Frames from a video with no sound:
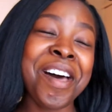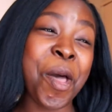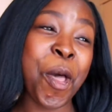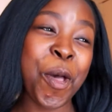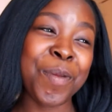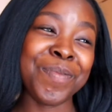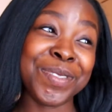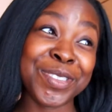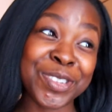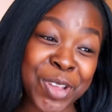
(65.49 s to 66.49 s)

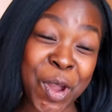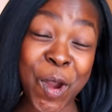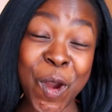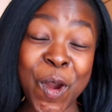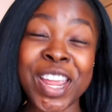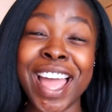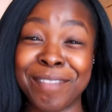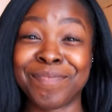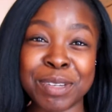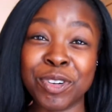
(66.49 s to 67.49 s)
So
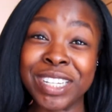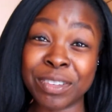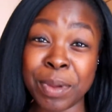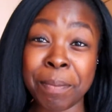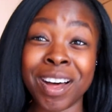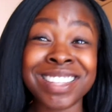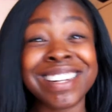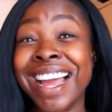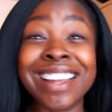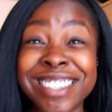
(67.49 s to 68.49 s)
more days went past
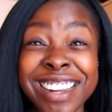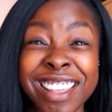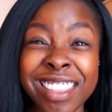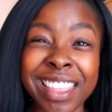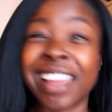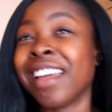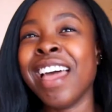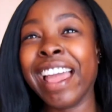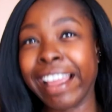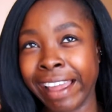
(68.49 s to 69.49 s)
and I hadn't done anything
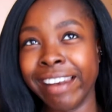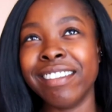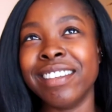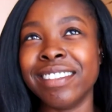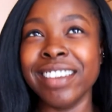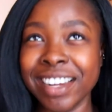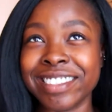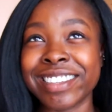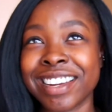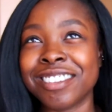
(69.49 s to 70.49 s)
again, and I
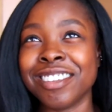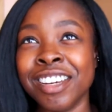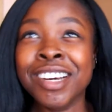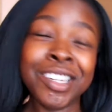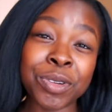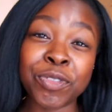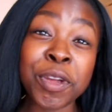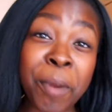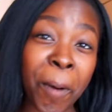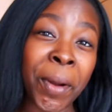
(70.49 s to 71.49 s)
decided to do a
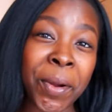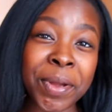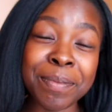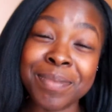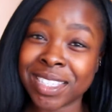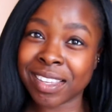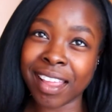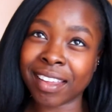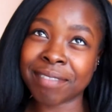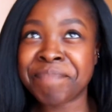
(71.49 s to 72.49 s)
few more poems,
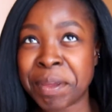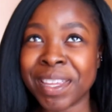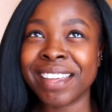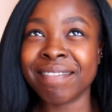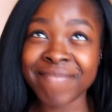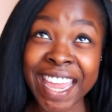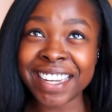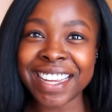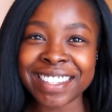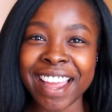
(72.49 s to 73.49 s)
like maybe
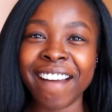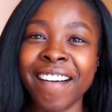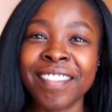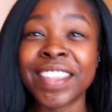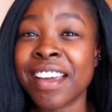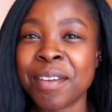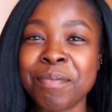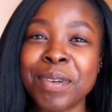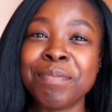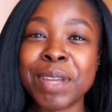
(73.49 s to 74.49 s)
8 days later.
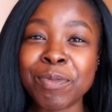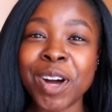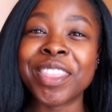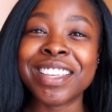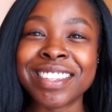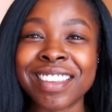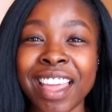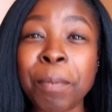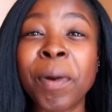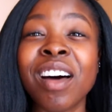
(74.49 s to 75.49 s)
Meanwhile, this is
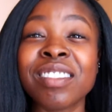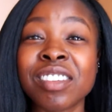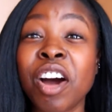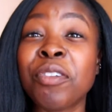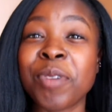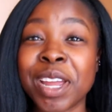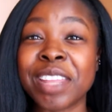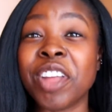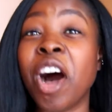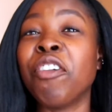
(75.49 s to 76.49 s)
like past
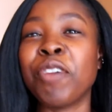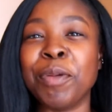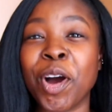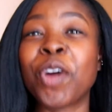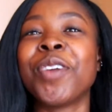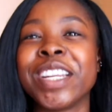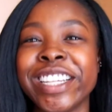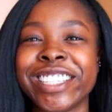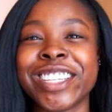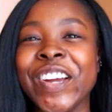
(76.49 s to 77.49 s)
the halfway mark
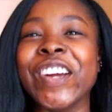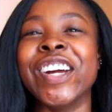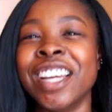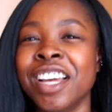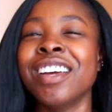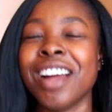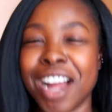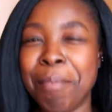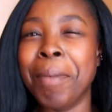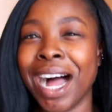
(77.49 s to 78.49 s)
already, so
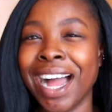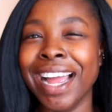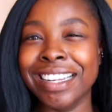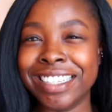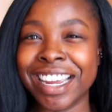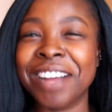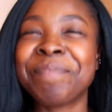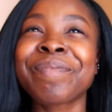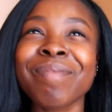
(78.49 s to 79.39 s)
I'm behind, yeah.